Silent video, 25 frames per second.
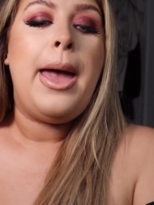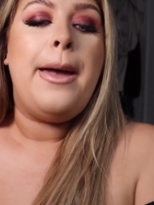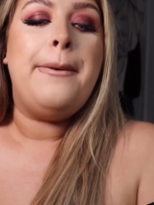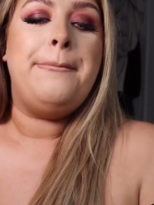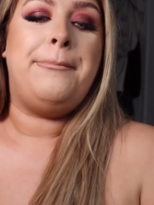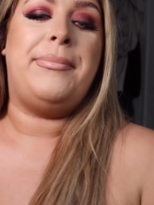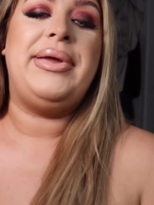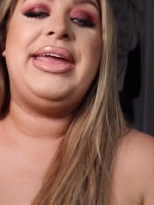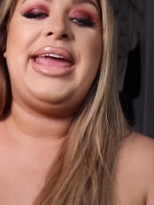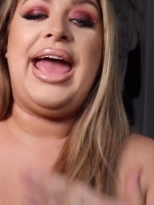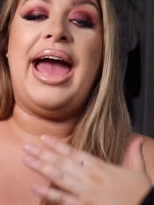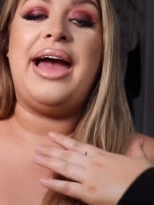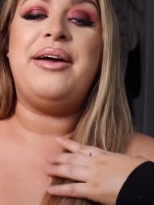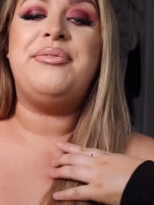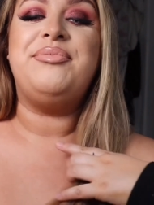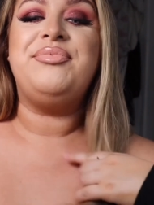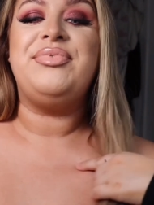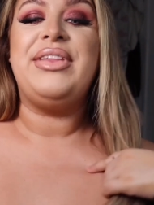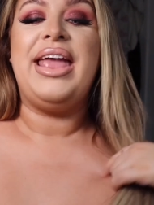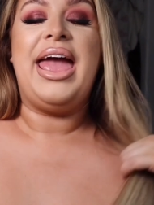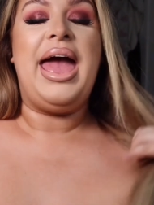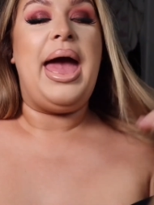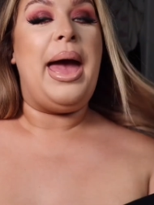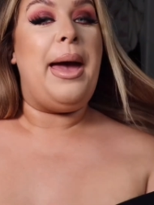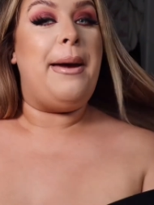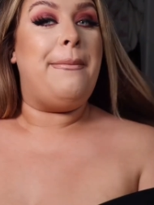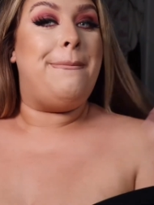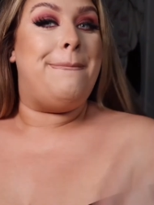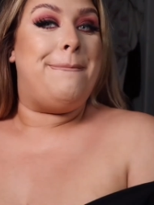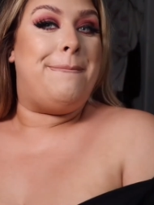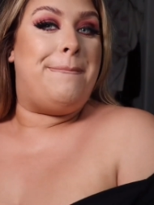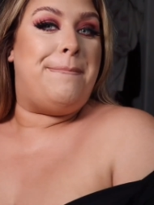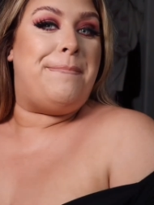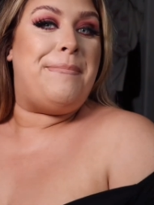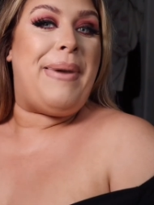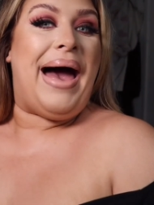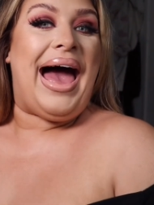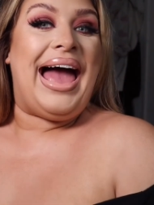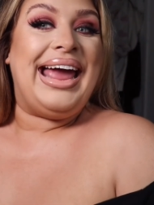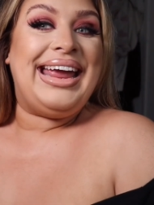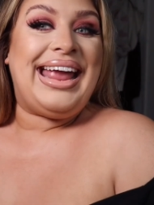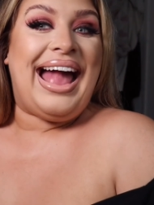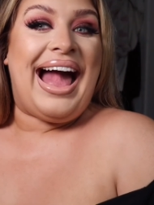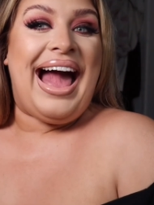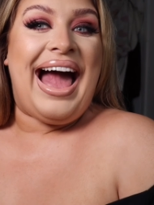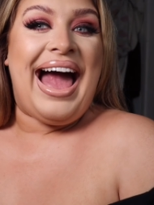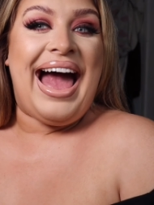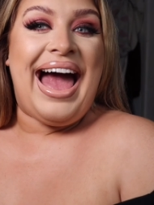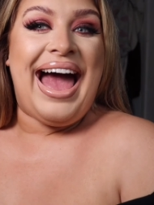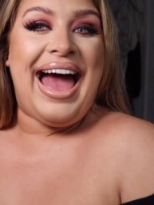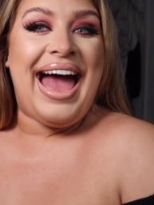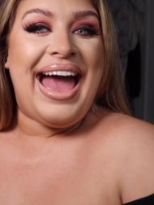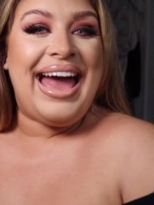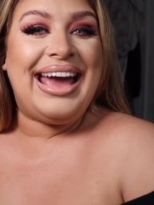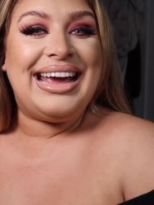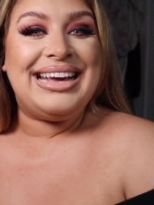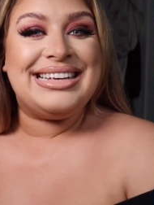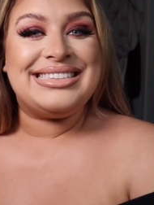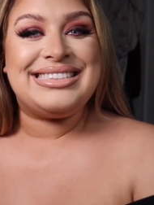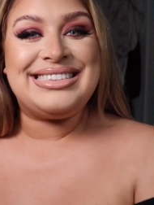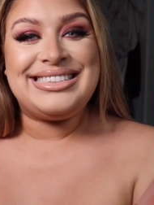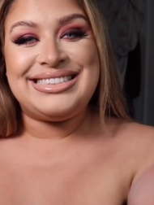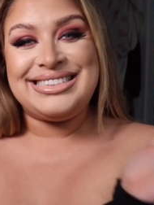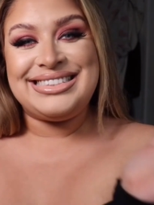But yeah. Bye guys.